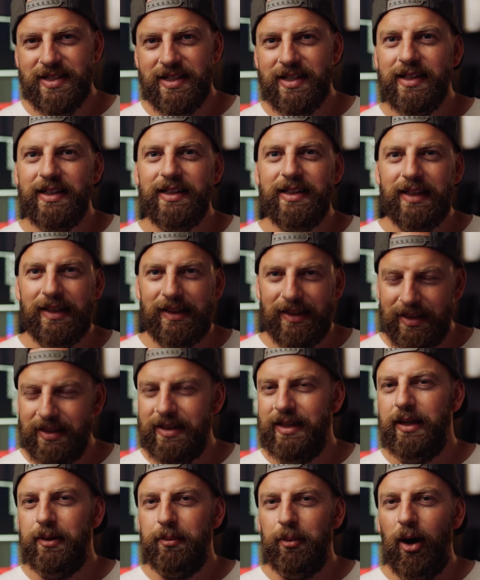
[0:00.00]
dig
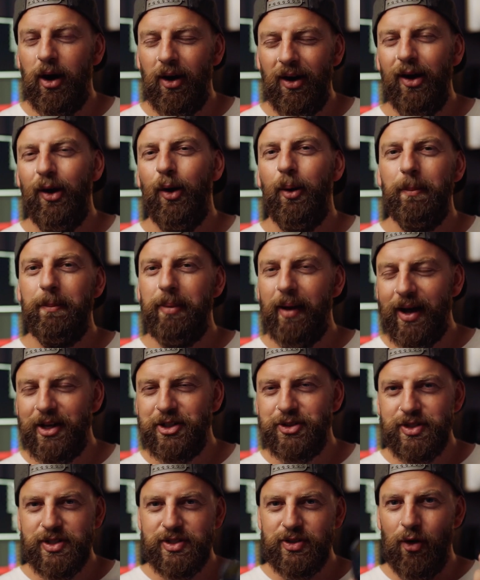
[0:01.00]
lithium ion
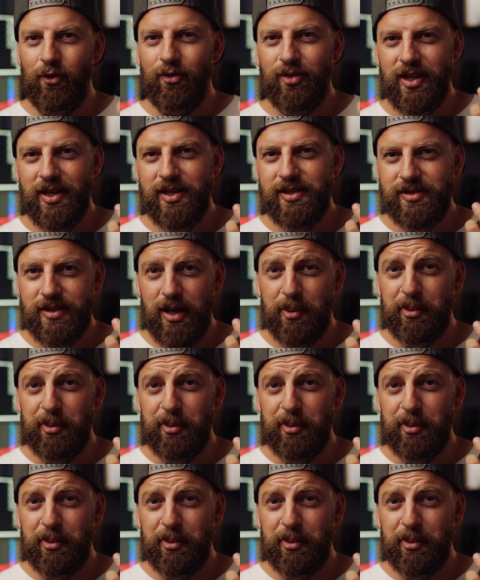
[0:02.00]
batteries over these